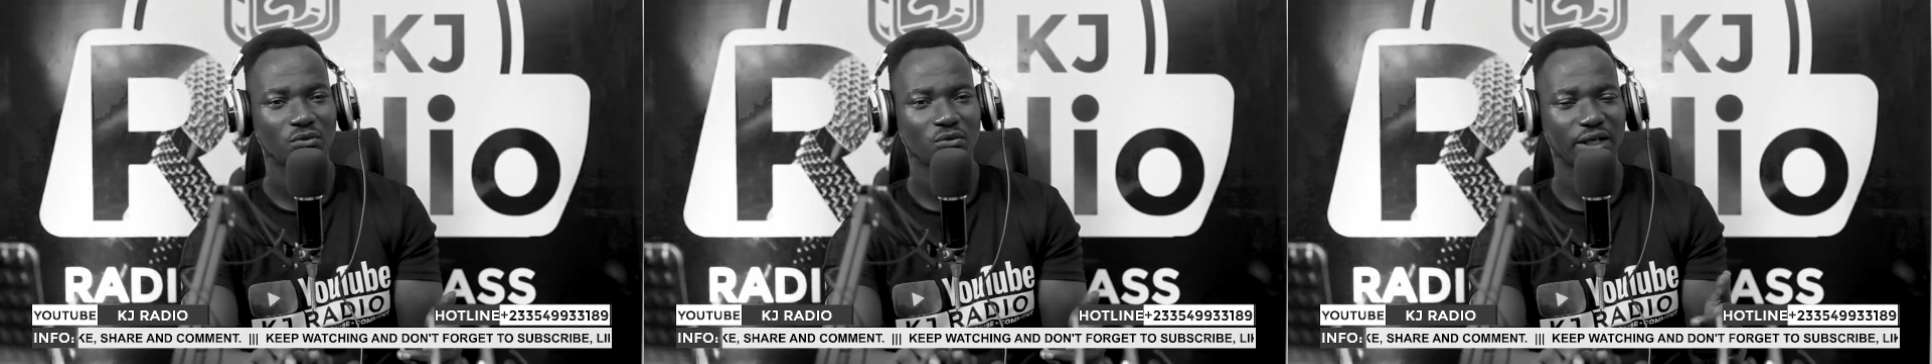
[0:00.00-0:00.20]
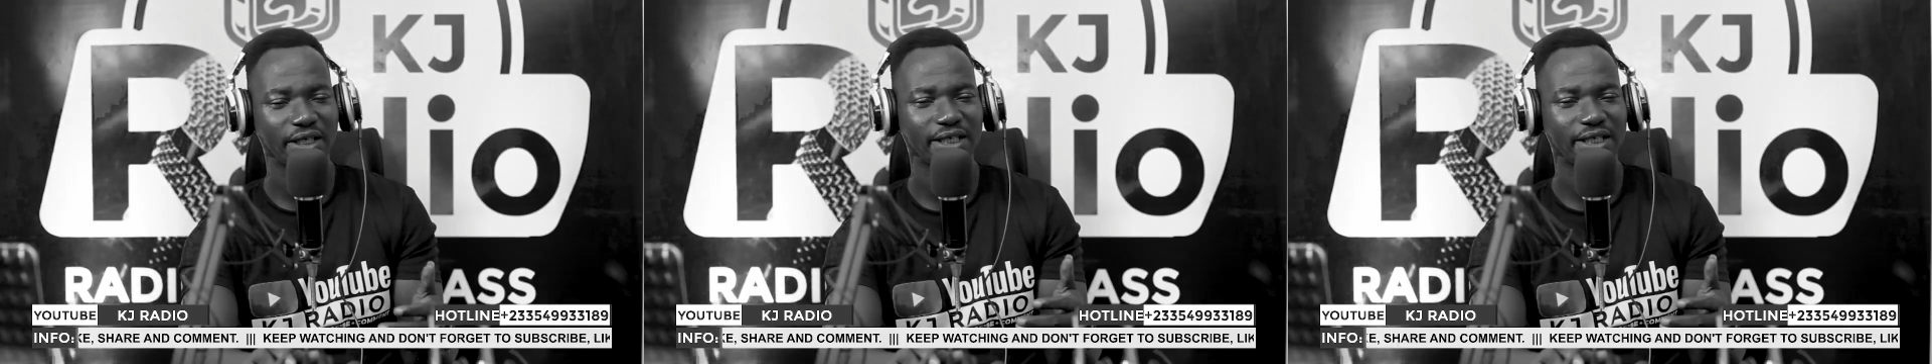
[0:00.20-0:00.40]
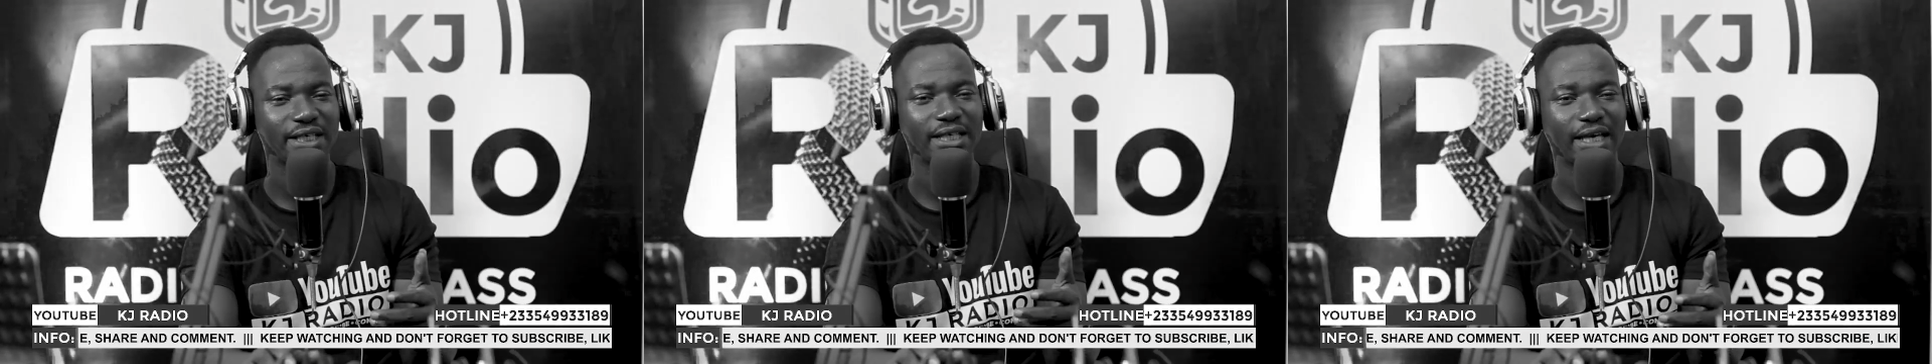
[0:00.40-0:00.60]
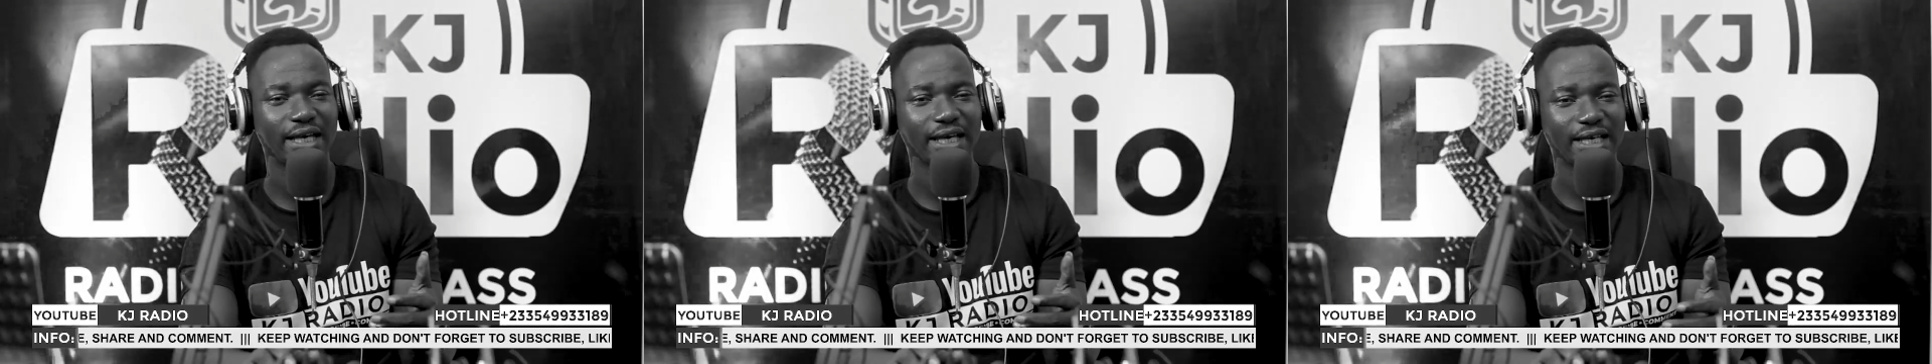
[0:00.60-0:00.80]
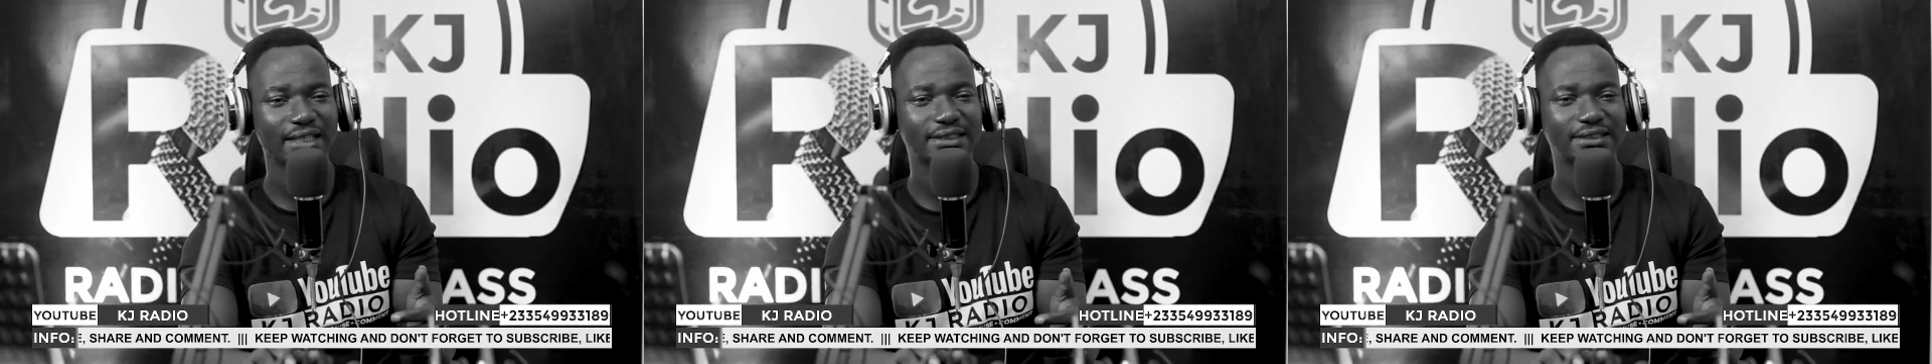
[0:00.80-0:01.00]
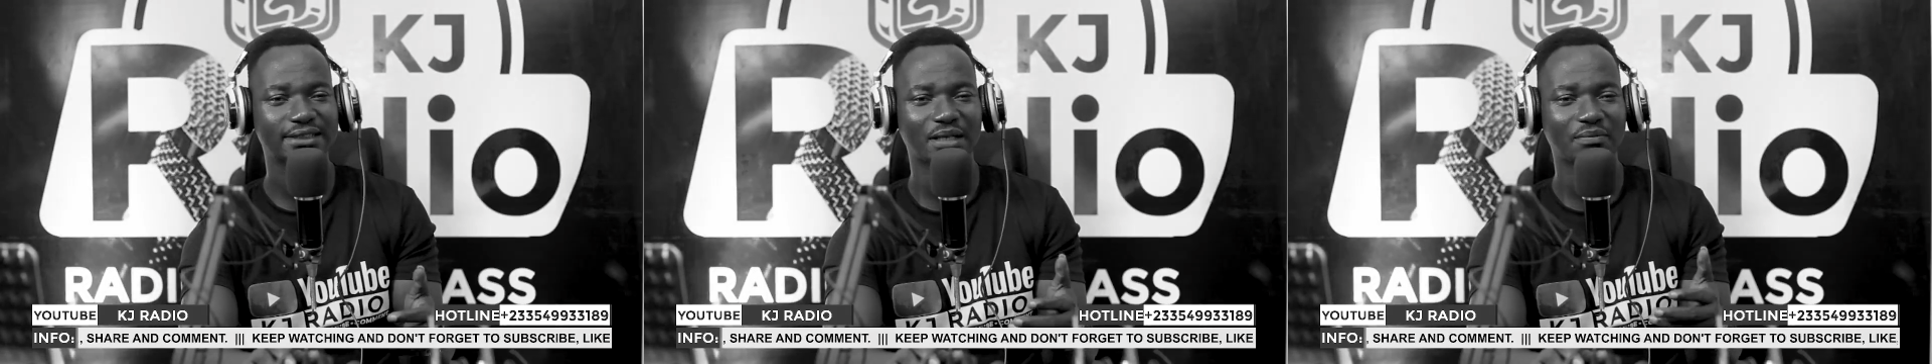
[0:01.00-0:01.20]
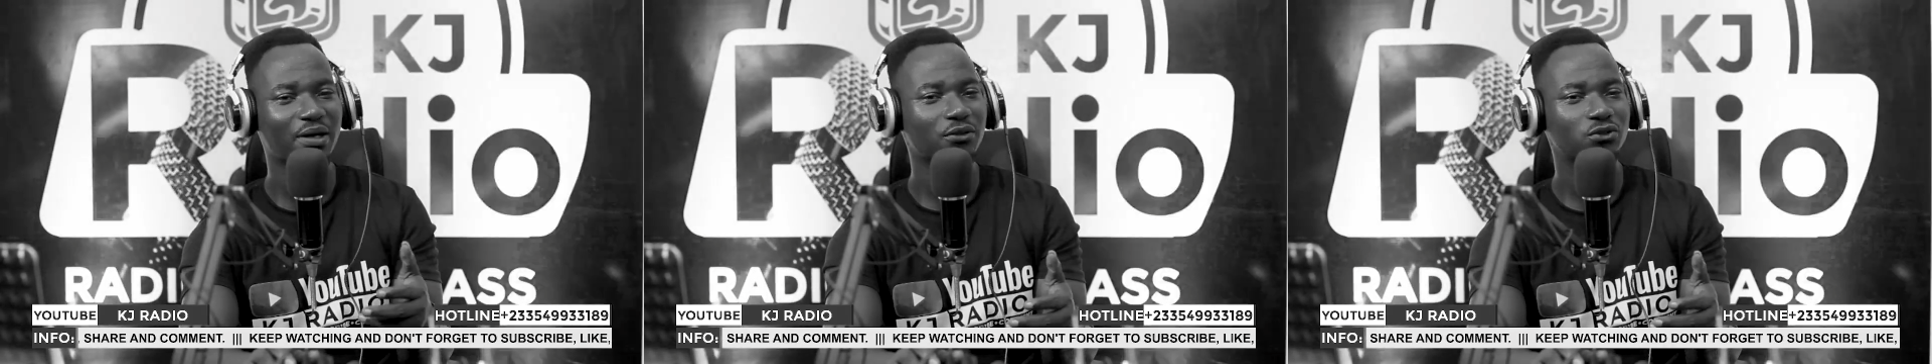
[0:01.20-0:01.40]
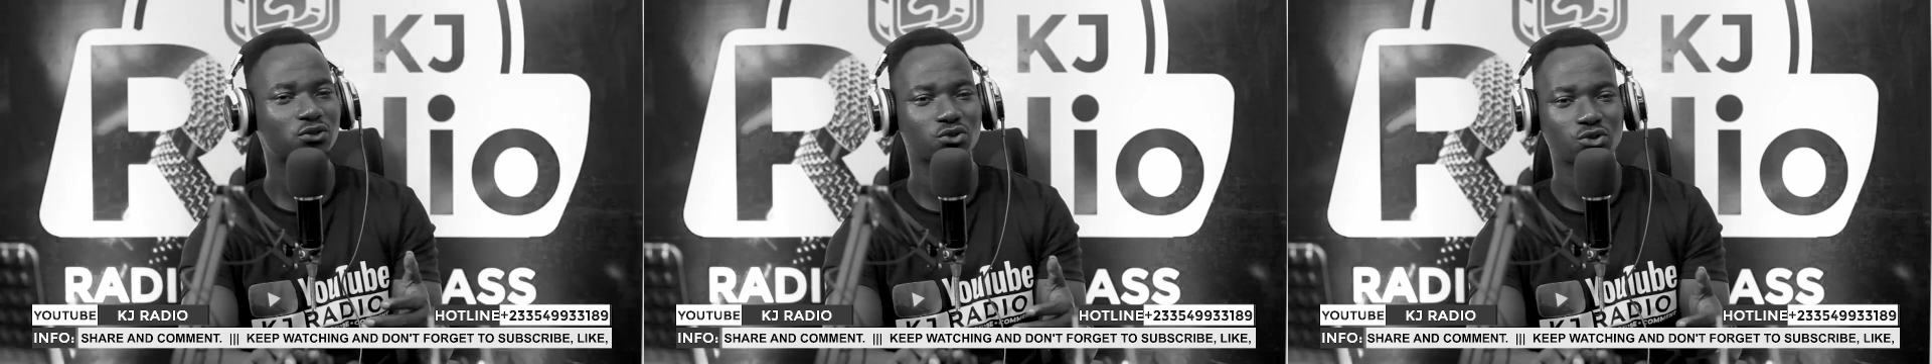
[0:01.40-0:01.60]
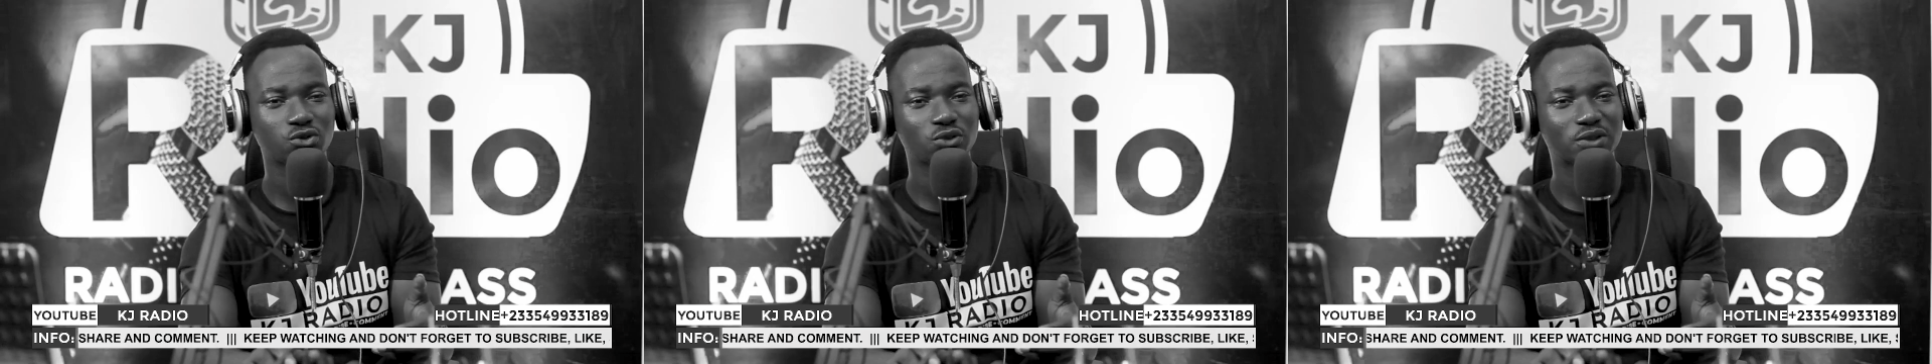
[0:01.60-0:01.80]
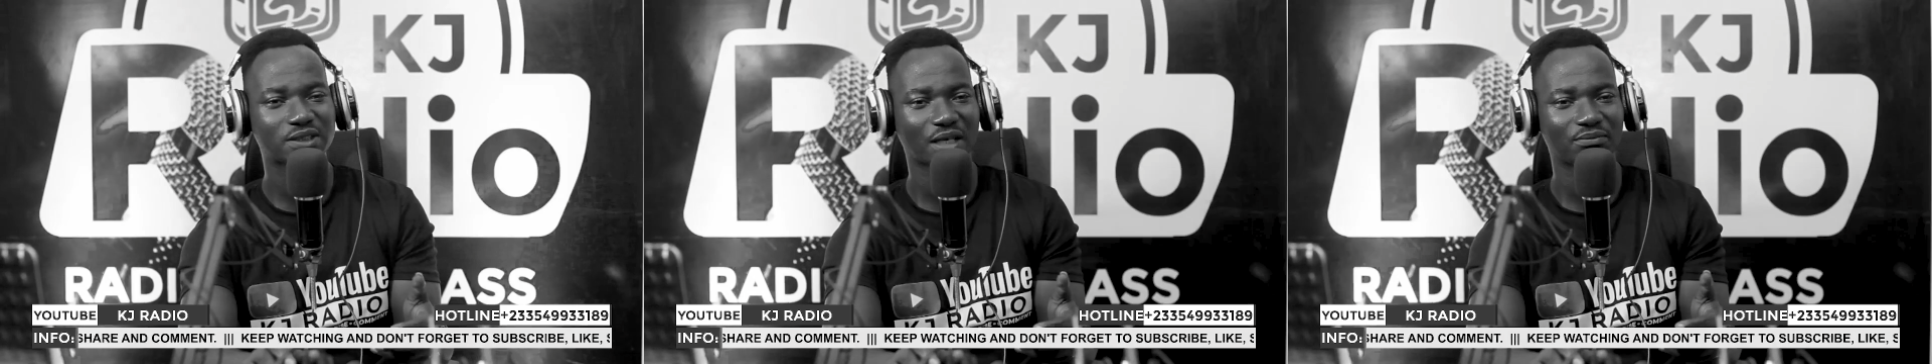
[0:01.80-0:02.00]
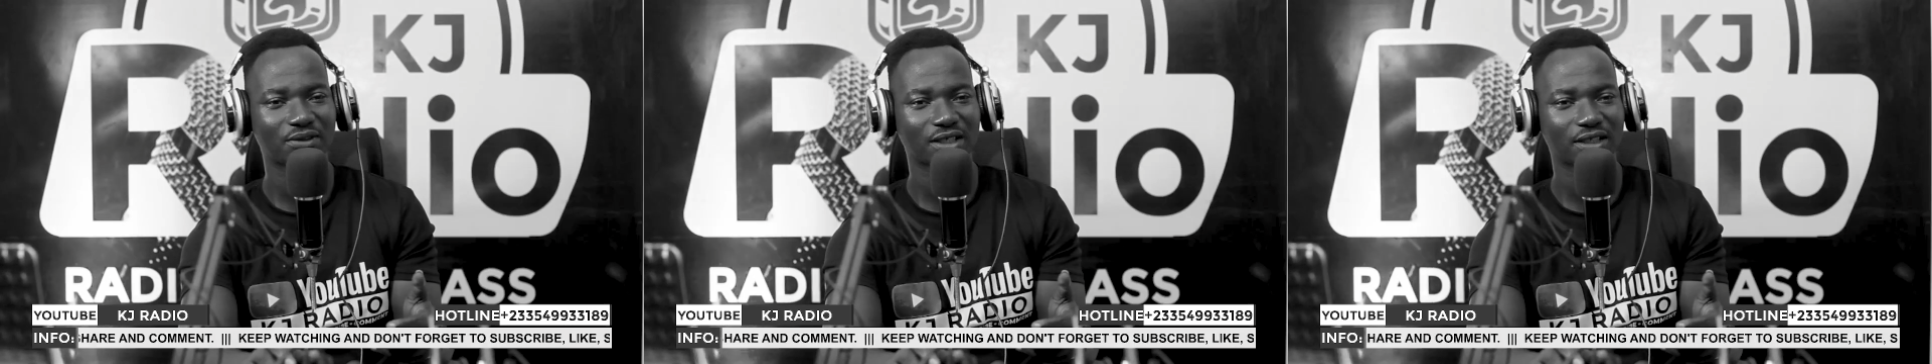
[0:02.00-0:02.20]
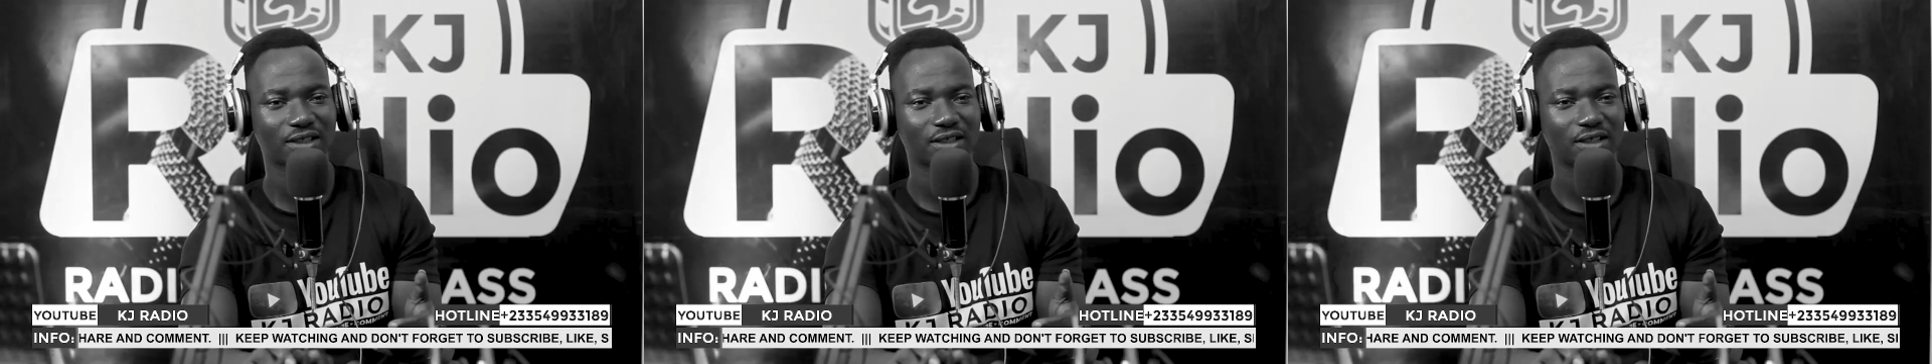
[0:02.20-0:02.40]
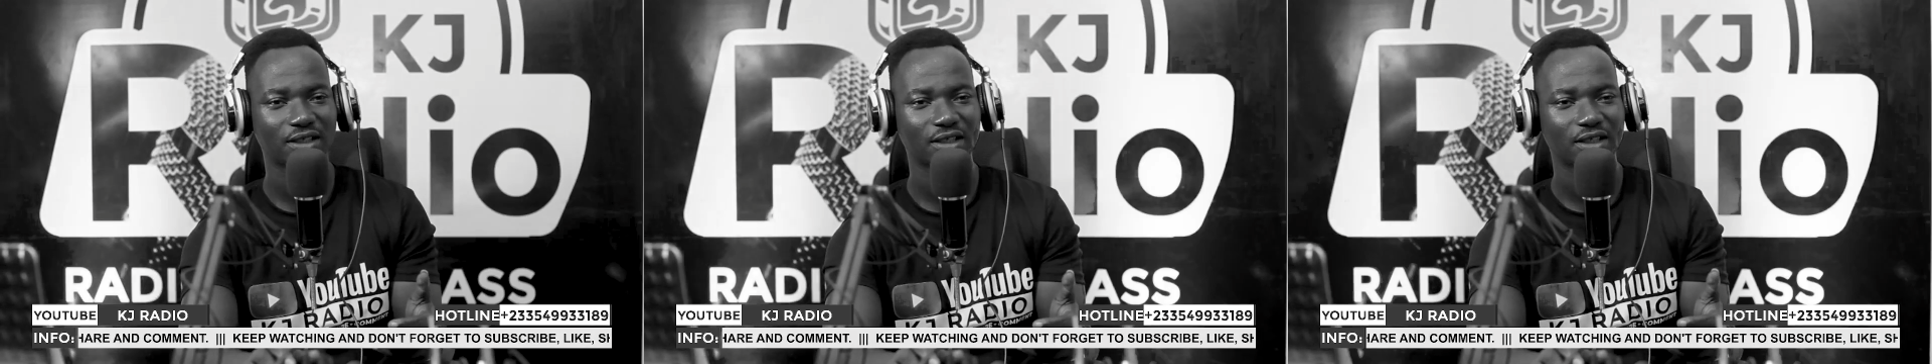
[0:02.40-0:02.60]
when he is about to do something,